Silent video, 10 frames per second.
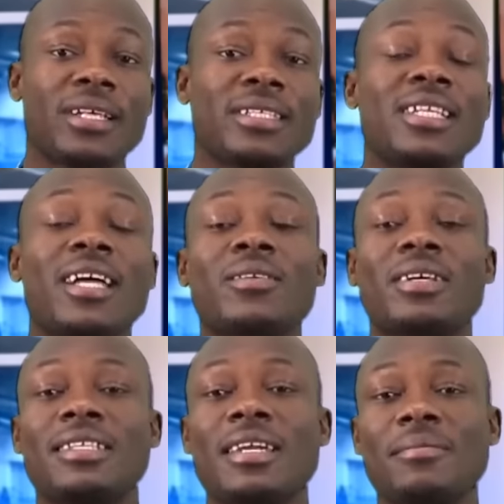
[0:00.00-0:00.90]
Till another
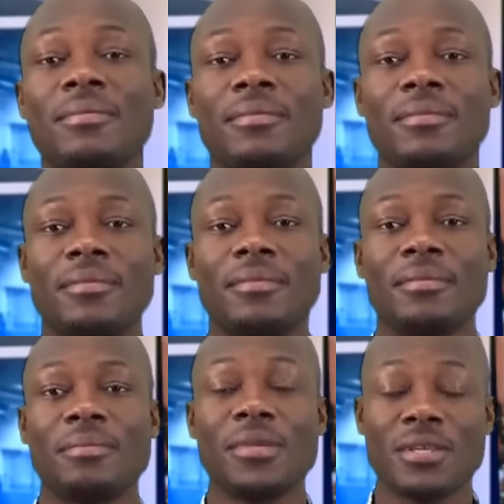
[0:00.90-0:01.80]
time,
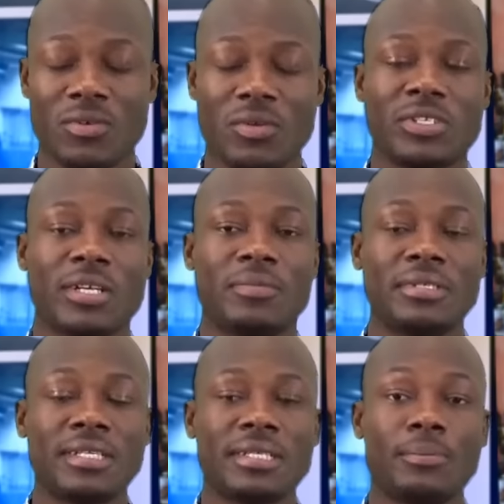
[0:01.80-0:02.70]
me non-Nigerian
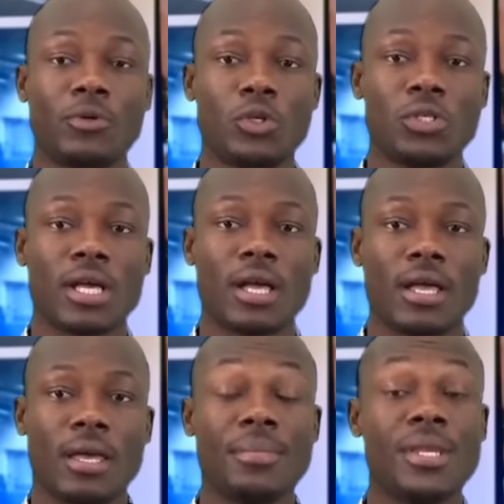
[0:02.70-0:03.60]
presenter and producer.
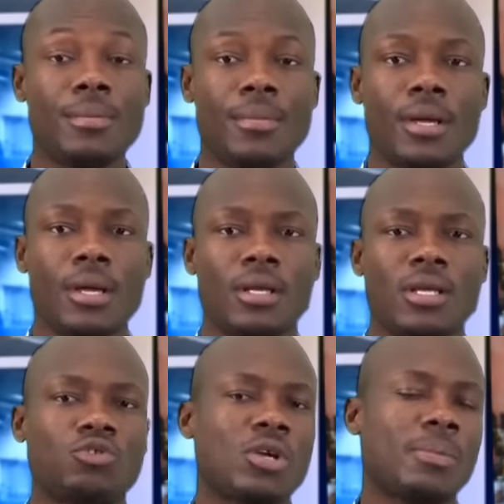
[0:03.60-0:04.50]
My name is
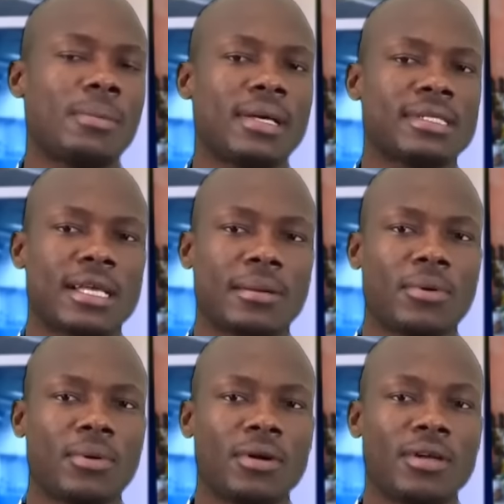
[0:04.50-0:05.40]
Nshwe Abas Kabo.